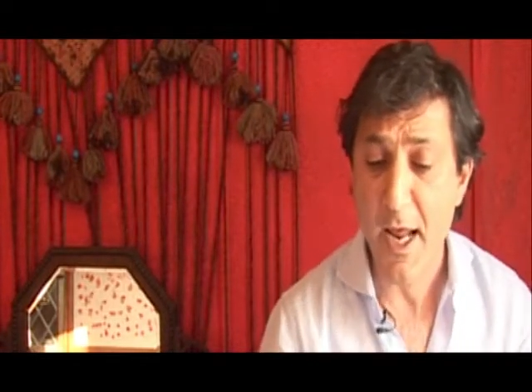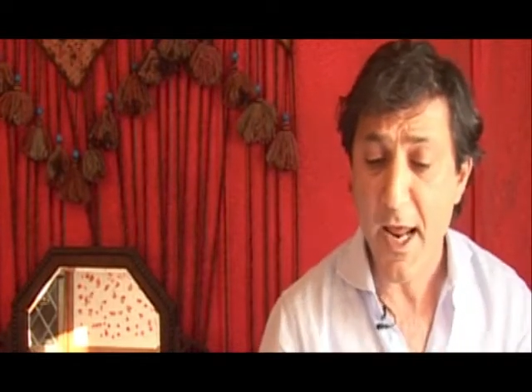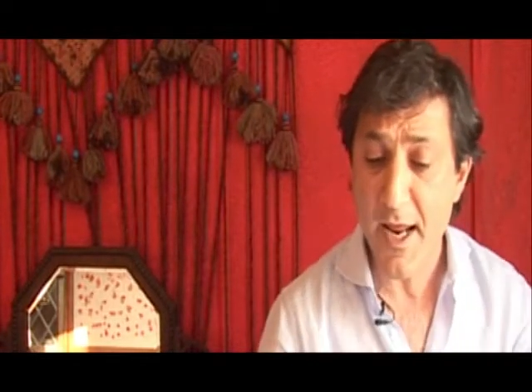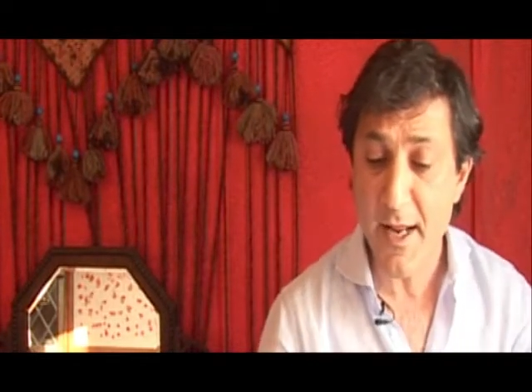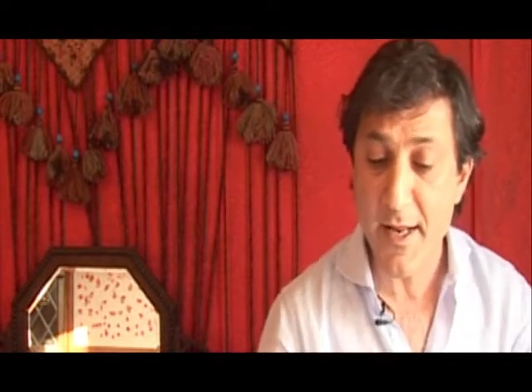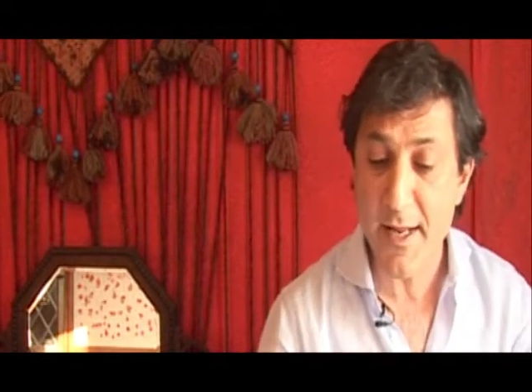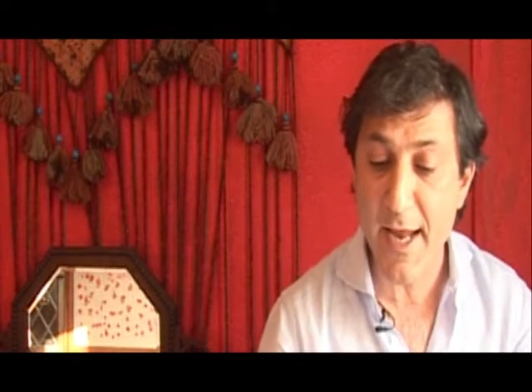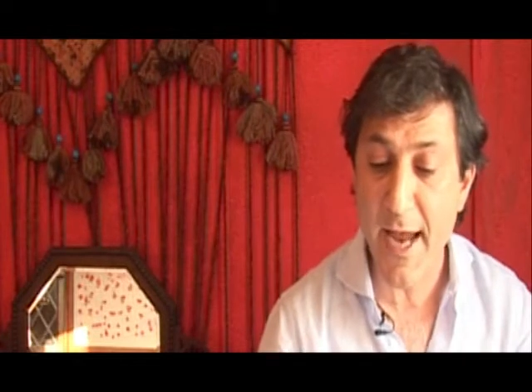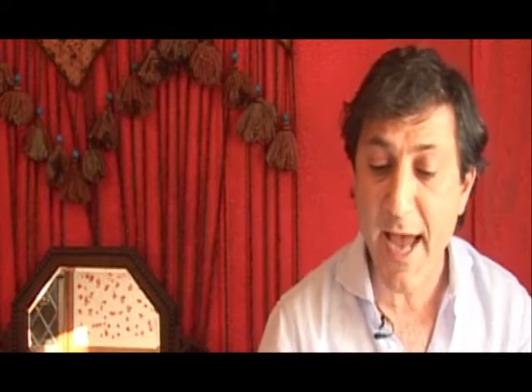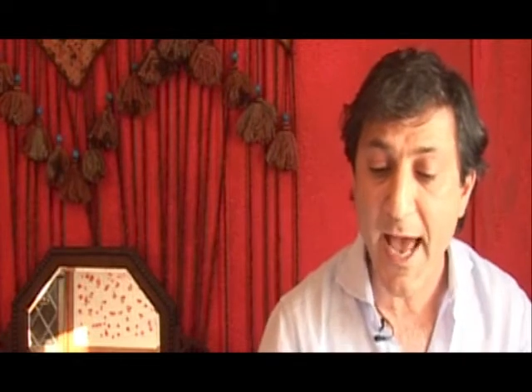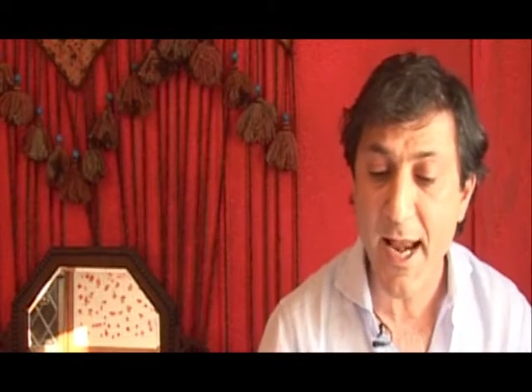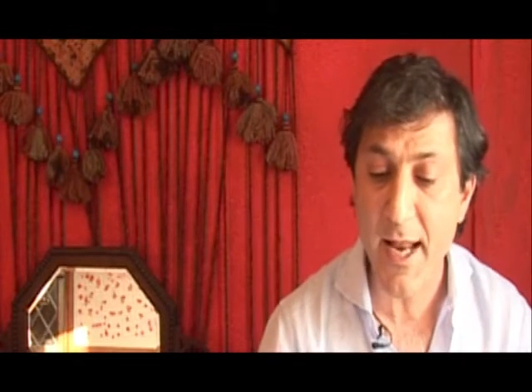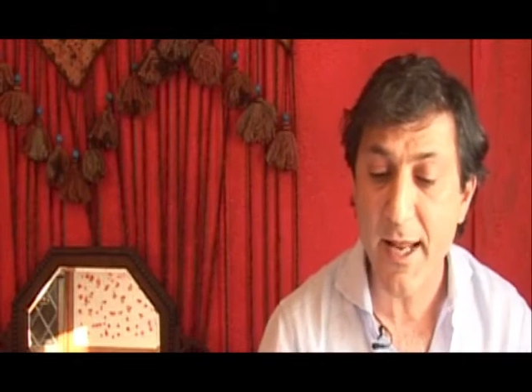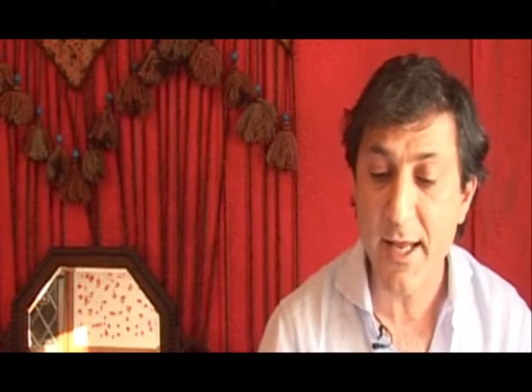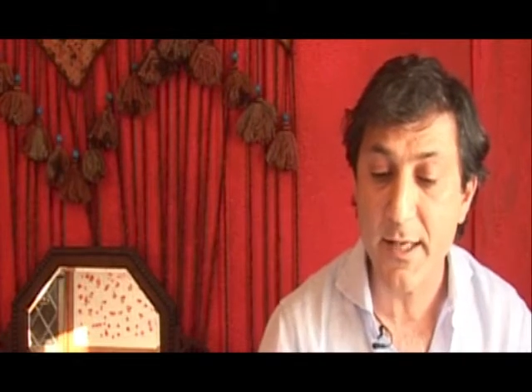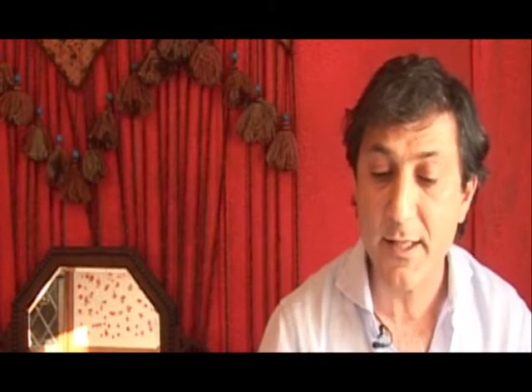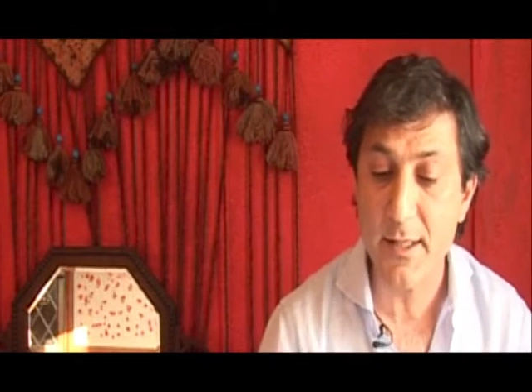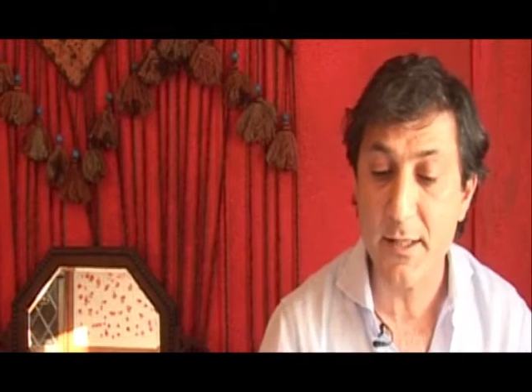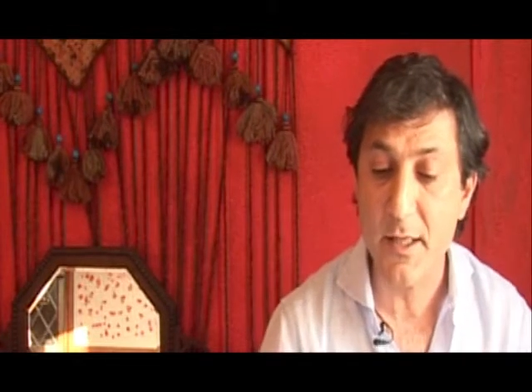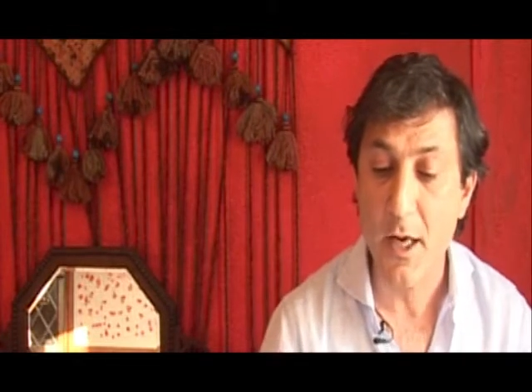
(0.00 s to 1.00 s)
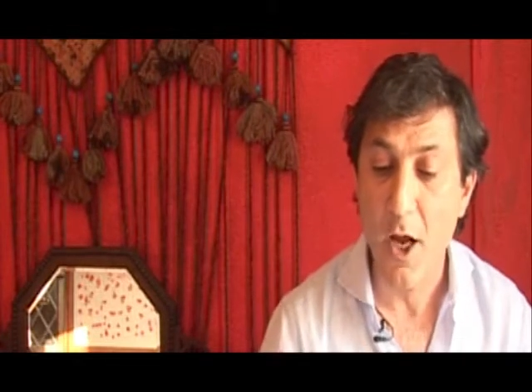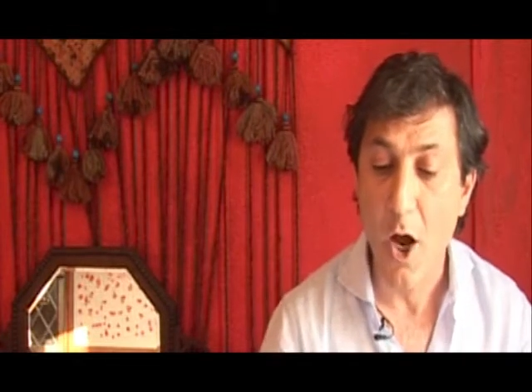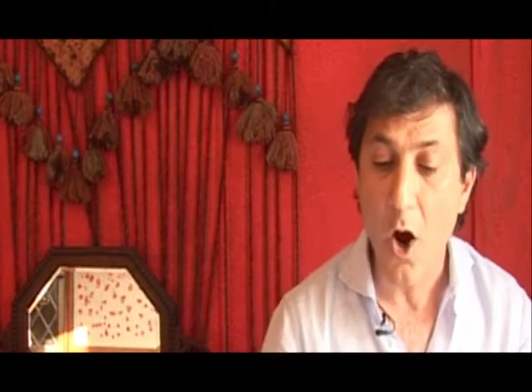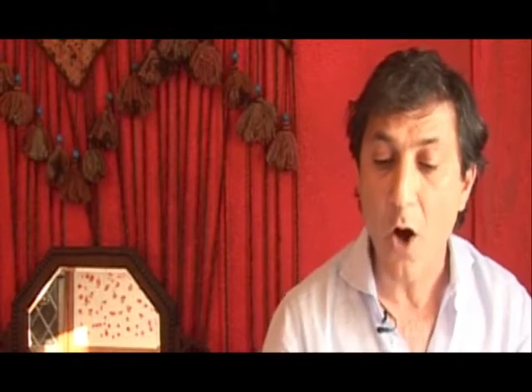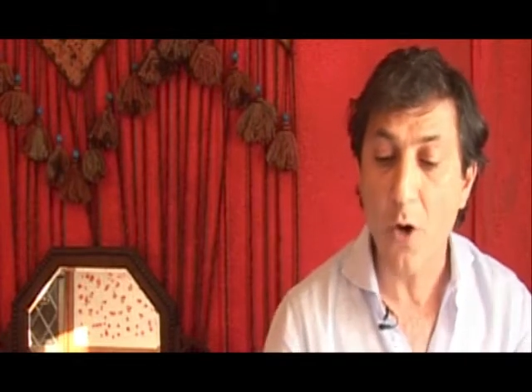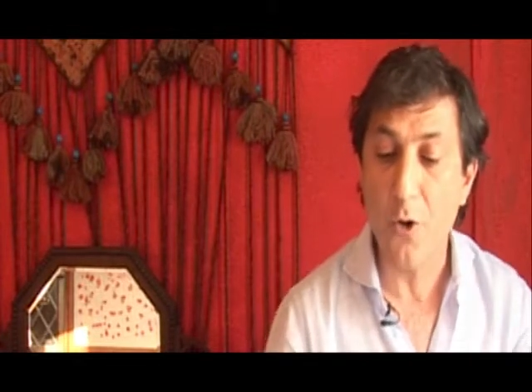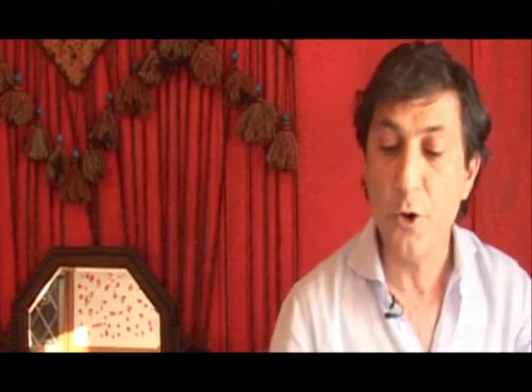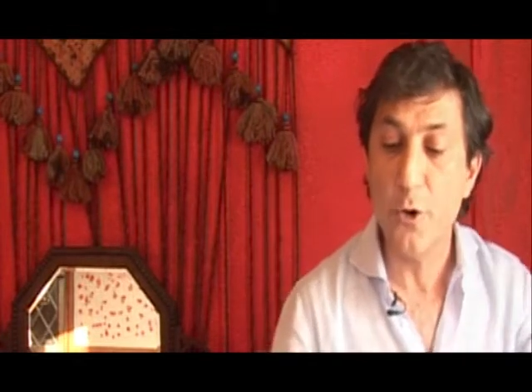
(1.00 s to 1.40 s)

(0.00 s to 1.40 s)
In the alleys, on